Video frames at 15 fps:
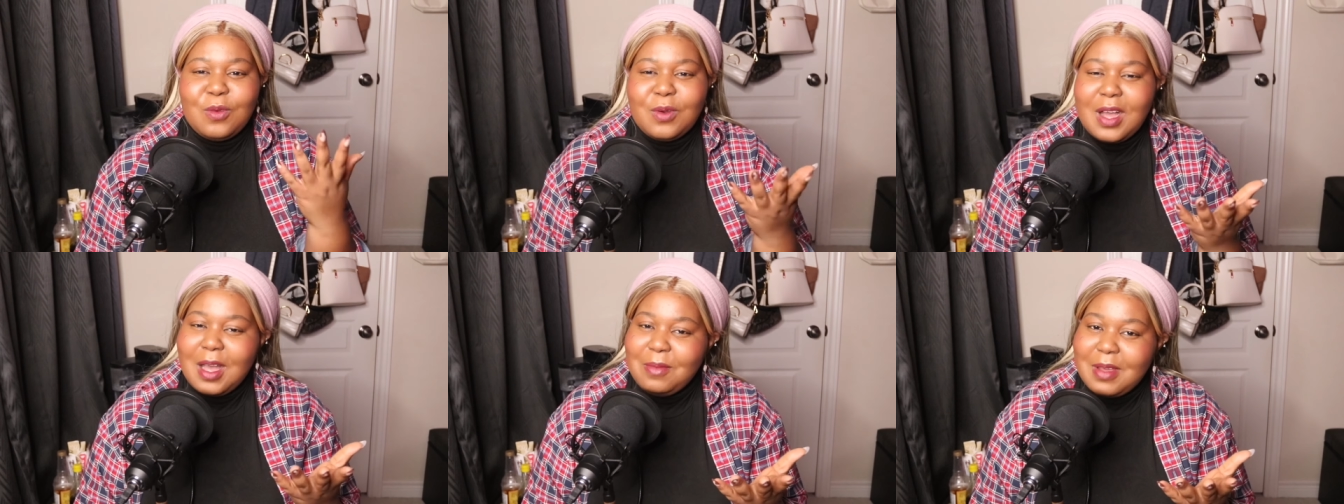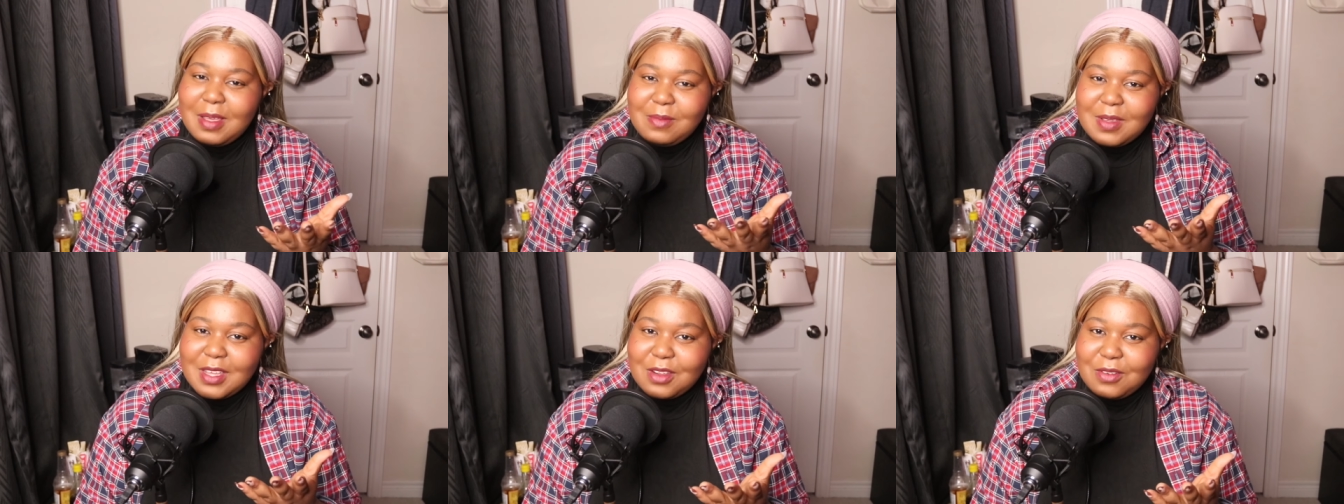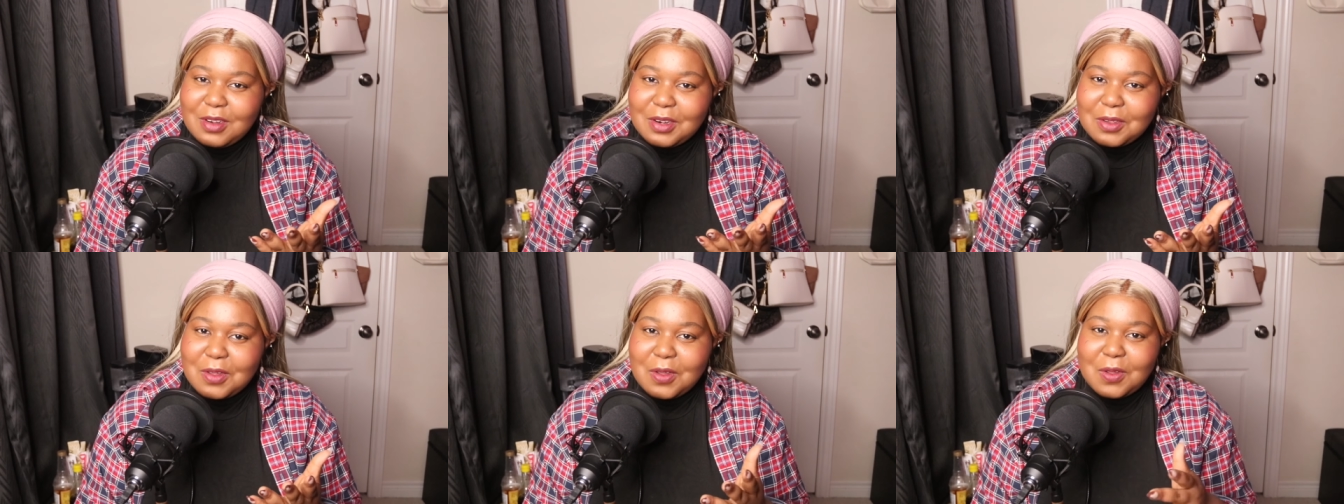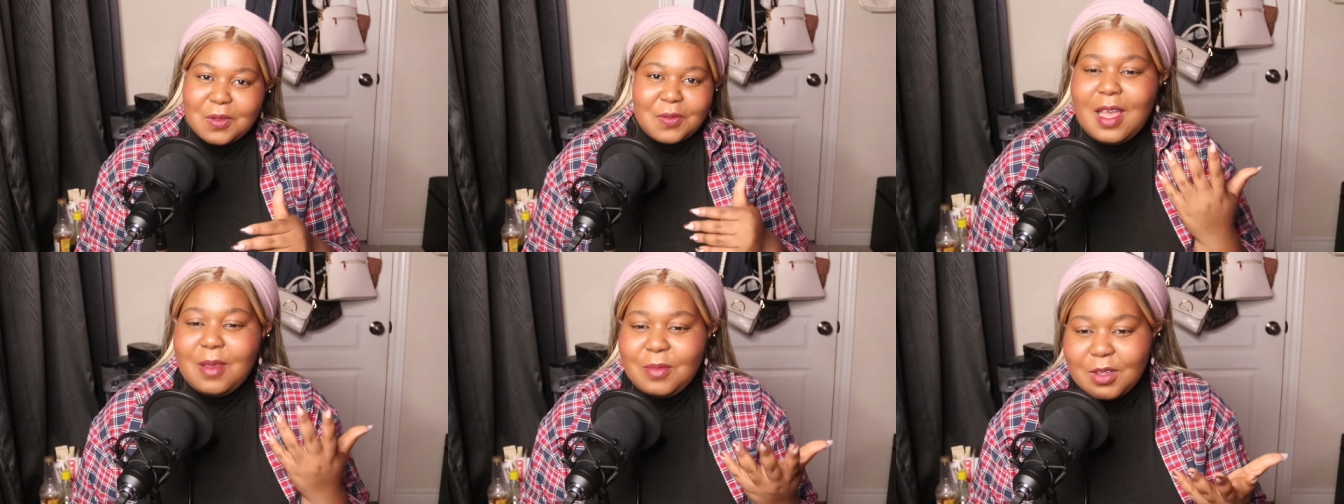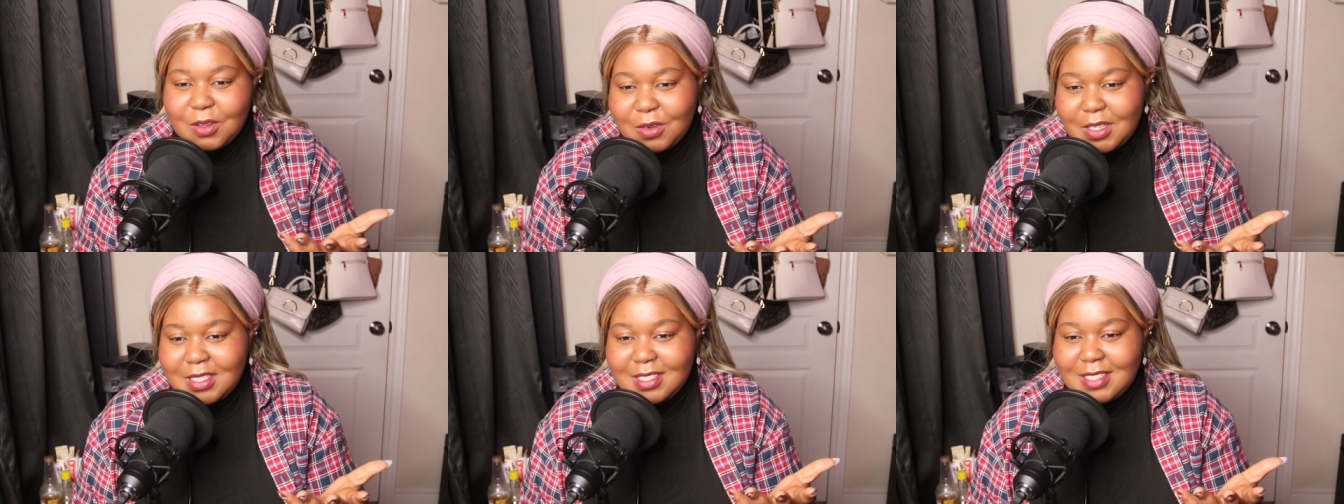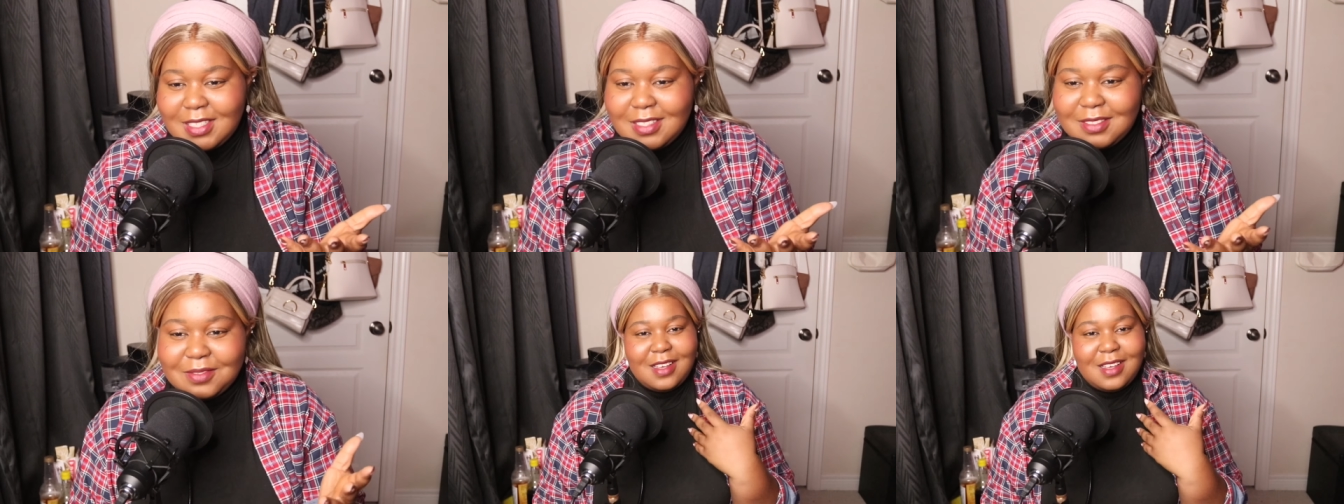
why am I being critical? I'm a Christian.